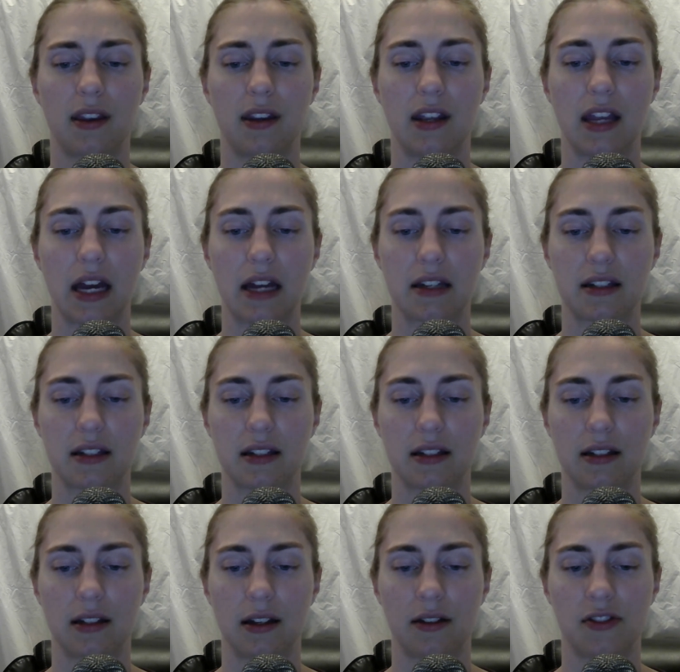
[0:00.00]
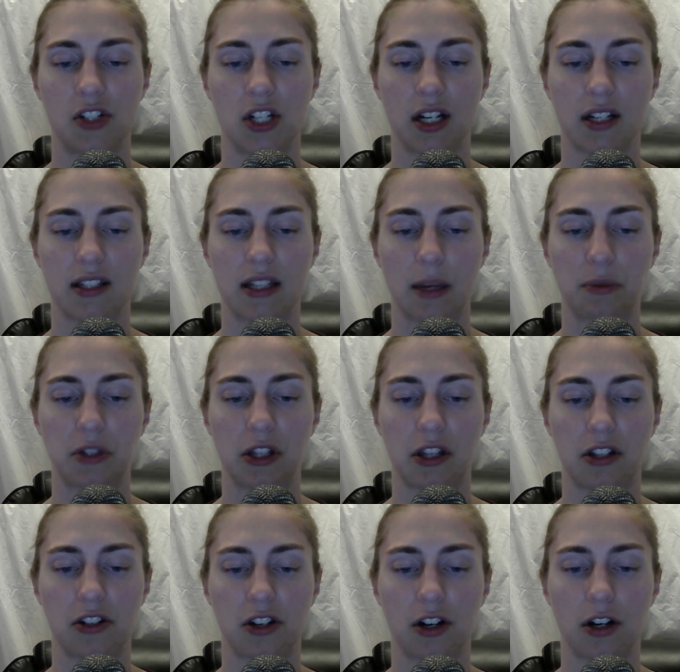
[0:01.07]
Yet, if she accepted
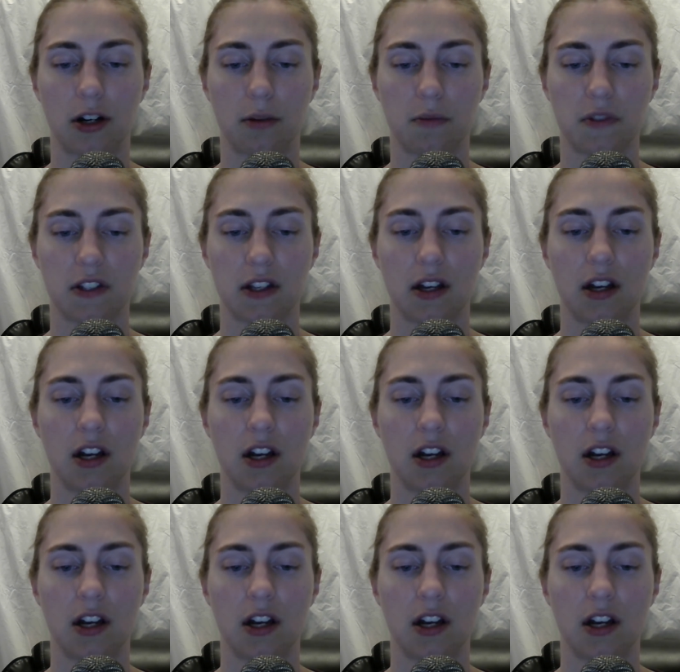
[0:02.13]
the terms,